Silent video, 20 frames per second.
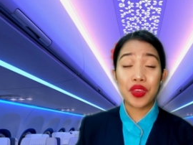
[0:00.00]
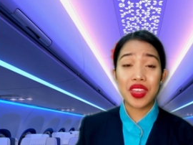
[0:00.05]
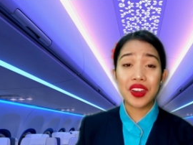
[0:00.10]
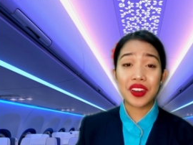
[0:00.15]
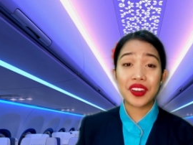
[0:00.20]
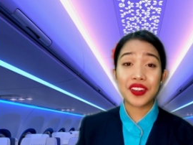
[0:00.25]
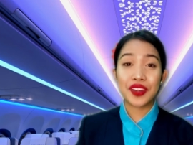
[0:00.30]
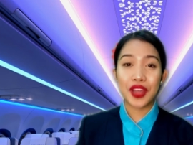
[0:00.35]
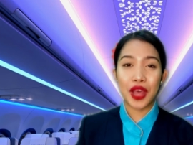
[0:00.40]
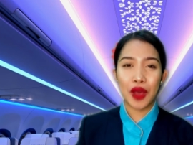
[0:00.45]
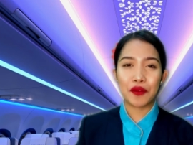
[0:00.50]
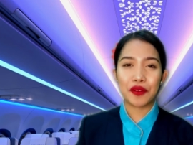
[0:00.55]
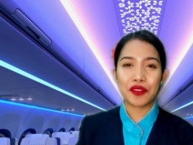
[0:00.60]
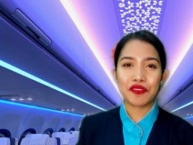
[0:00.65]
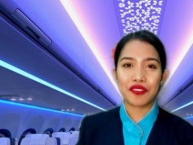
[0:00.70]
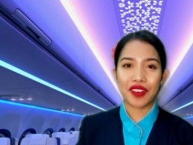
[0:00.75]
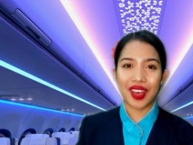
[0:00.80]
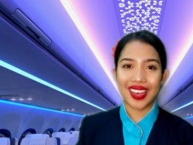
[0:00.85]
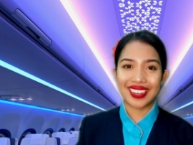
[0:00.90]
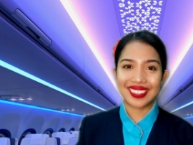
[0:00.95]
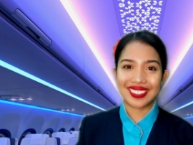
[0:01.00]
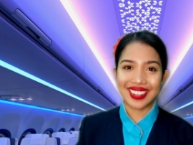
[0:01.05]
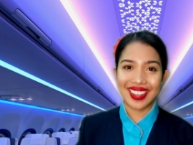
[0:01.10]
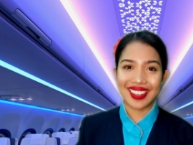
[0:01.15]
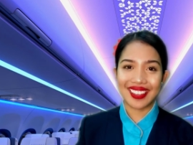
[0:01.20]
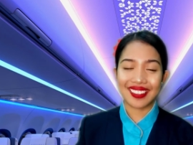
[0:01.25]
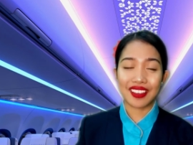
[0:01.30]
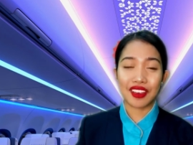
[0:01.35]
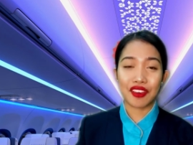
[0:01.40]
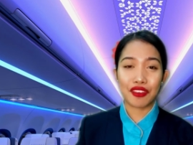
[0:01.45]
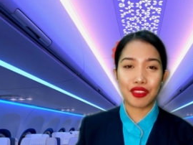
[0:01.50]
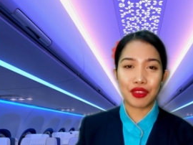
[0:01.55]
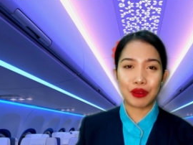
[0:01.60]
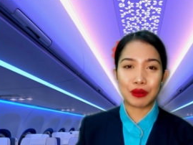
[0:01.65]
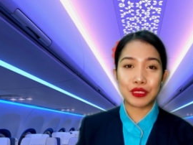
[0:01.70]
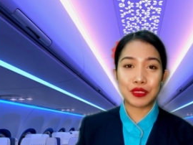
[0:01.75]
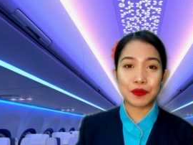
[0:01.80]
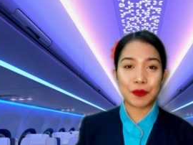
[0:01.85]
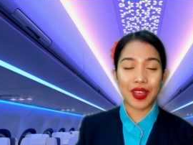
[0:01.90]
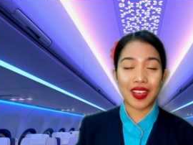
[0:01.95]
We are now inviting
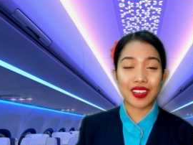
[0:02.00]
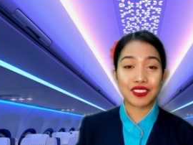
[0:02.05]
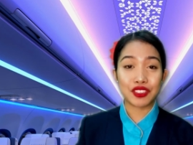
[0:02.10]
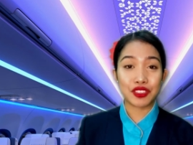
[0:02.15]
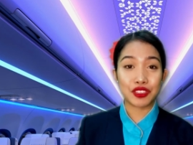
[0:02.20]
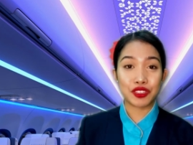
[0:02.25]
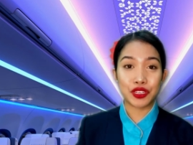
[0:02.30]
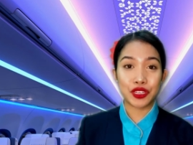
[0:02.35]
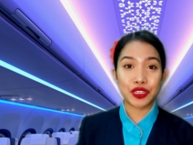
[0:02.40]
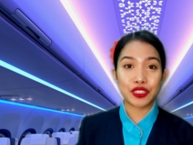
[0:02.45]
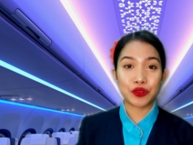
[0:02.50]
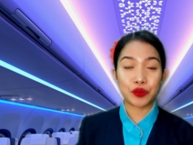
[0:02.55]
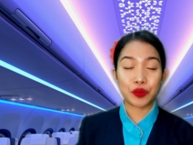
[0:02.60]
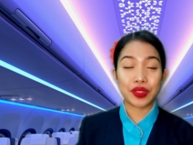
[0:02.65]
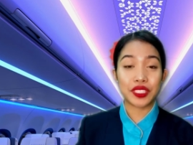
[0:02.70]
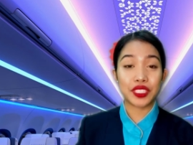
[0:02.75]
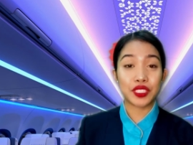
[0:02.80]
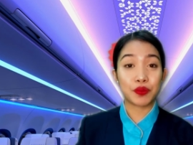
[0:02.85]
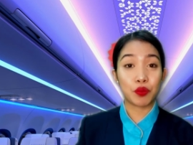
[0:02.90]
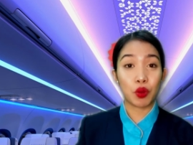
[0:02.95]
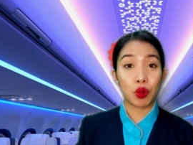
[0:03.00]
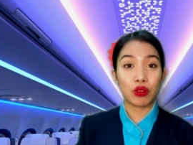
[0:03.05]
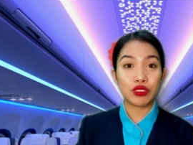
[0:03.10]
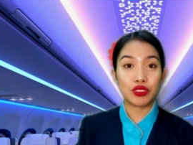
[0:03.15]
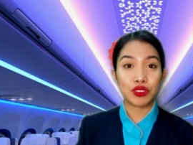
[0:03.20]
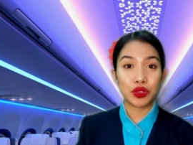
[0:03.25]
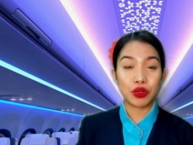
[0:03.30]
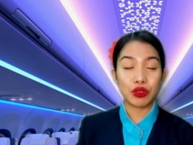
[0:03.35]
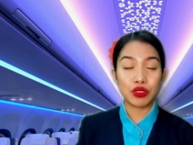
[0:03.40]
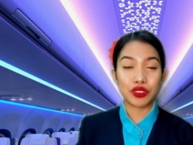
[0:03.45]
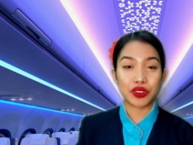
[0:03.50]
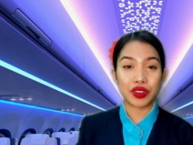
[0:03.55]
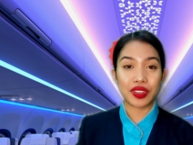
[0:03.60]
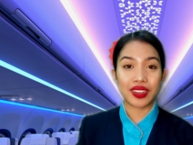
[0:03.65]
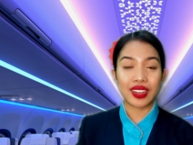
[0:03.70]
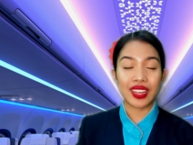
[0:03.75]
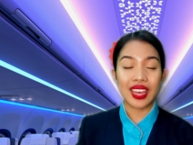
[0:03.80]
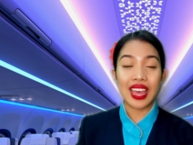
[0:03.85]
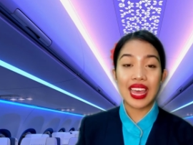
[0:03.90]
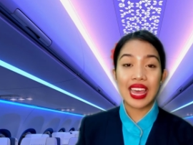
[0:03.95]
those passengers with small
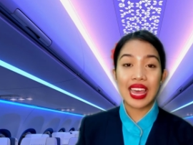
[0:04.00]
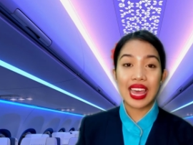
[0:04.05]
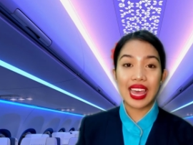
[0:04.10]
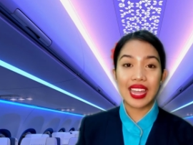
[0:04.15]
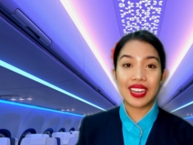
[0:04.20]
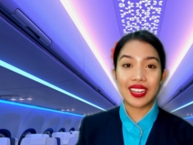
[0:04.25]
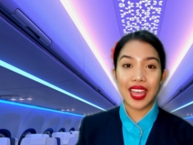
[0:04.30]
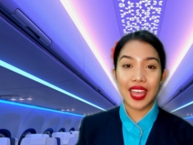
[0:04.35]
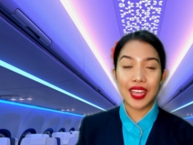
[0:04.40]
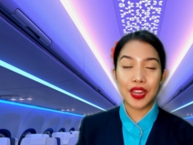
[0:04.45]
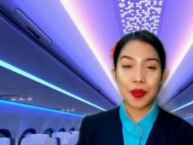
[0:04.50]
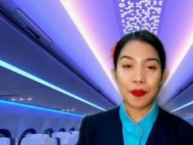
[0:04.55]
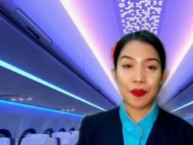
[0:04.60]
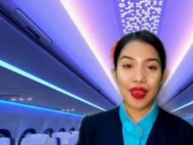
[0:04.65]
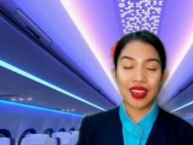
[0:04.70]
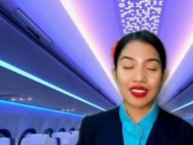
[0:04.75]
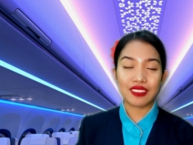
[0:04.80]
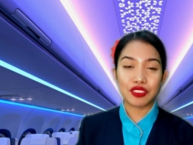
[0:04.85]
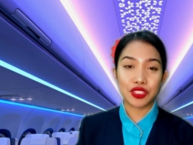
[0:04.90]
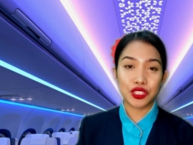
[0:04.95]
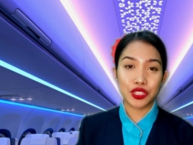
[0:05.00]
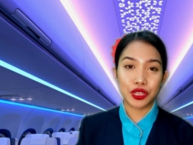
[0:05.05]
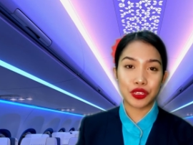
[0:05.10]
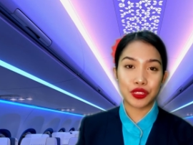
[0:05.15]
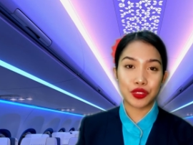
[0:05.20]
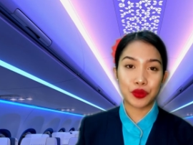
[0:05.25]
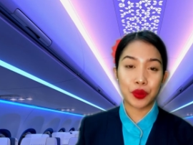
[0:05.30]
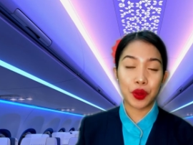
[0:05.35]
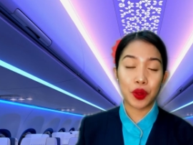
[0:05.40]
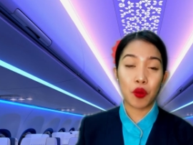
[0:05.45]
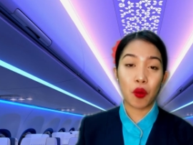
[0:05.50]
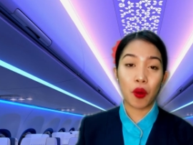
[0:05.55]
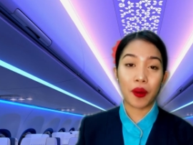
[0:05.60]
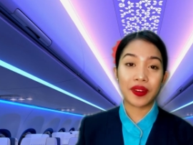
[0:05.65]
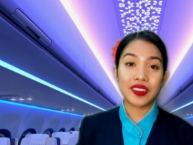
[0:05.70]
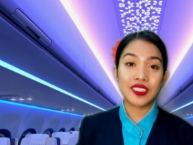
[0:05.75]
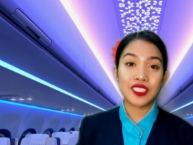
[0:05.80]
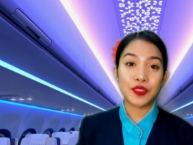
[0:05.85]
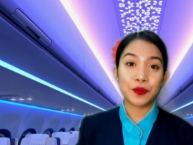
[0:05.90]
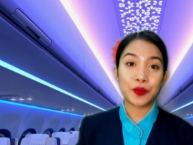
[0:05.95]
children and any passengers
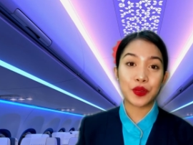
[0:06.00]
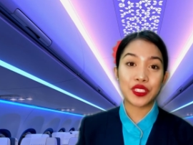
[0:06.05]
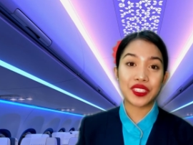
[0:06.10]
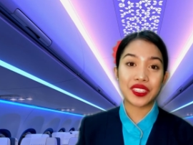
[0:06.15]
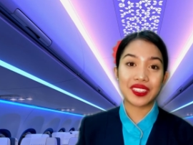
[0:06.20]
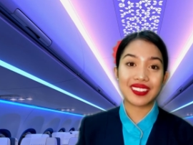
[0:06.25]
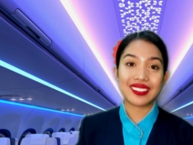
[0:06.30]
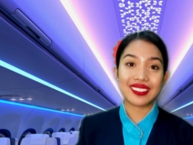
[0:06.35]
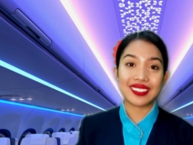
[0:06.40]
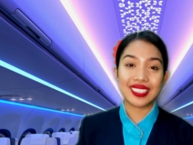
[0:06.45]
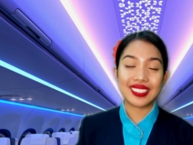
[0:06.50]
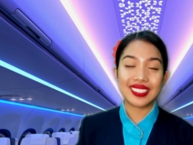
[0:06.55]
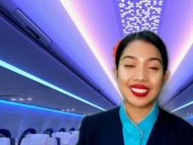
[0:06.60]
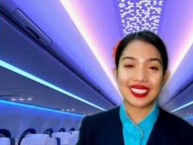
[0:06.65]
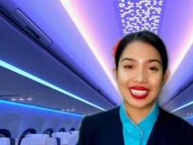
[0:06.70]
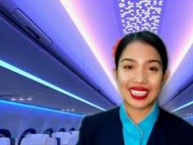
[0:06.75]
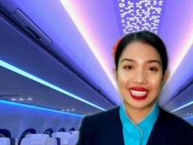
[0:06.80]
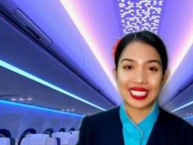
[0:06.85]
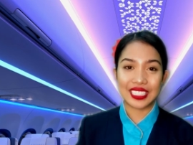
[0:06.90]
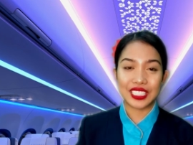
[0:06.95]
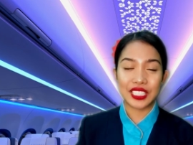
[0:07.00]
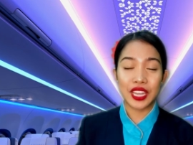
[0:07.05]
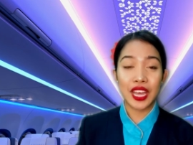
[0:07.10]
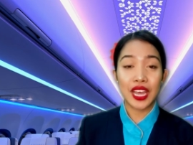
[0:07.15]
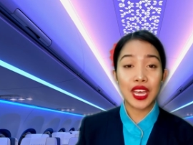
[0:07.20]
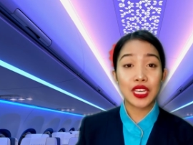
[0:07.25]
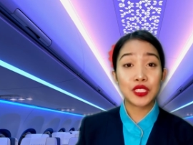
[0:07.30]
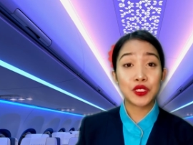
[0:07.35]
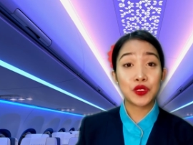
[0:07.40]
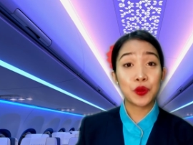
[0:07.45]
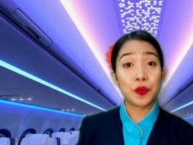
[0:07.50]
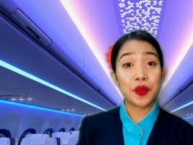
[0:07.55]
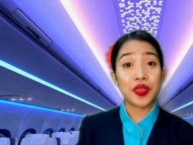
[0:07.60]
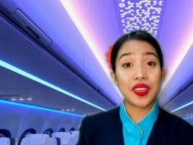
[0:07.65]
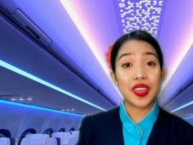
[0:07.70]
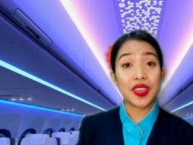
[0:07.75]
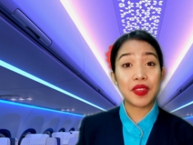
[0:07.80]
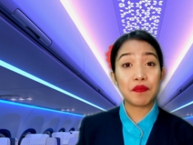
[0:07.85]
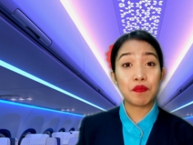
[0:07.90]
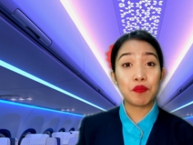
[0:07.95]
requiring special assistance to
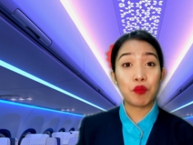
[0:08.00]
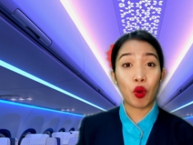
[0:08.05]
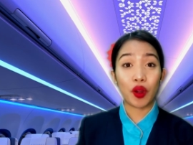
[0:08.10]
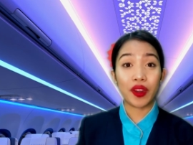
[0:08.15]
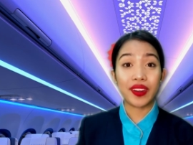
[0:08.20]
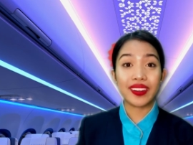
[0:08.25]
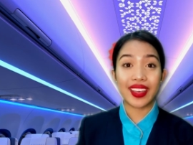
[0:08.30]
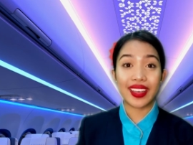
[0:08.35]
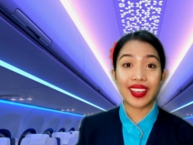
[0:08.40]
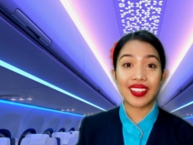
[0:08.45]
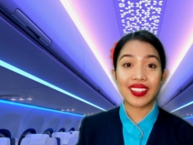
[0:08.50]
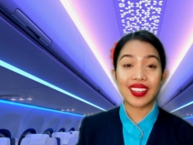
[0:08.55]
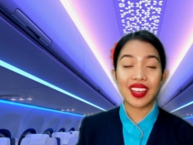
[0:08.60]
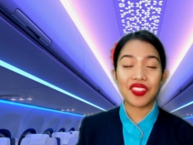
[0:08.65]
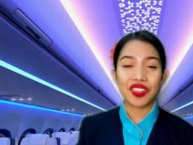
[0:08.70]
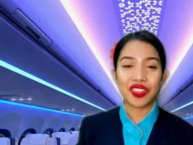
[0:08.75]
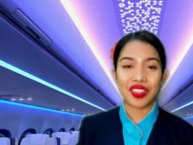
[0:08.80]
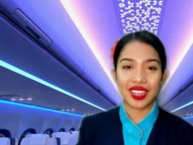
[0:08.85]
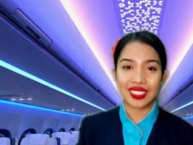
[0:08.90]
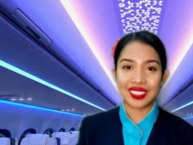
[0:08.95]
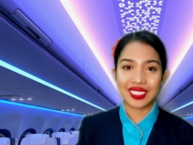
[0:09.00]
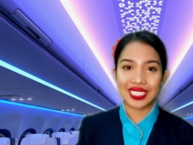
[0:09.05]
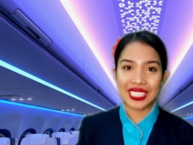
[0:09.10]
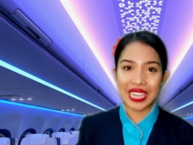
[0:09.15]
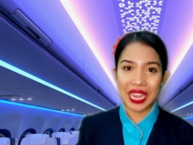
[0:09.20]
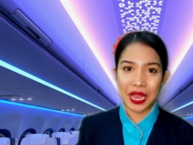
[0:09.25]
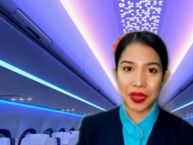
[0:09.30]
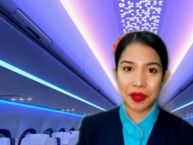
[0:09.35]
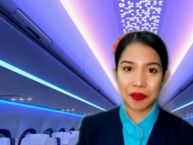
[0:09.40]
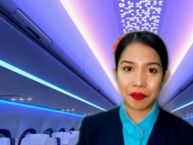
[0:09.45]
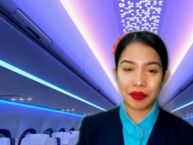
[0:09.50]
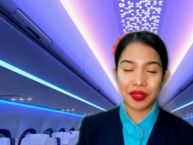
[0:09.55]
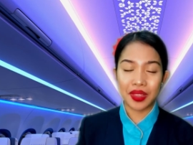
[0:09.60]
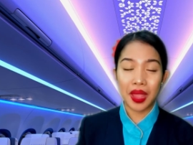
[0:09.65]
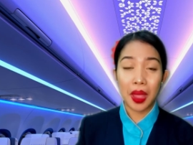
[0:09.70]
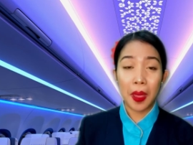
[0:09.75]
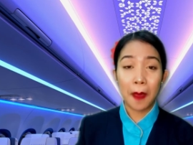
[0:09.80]
begin boarding at this time.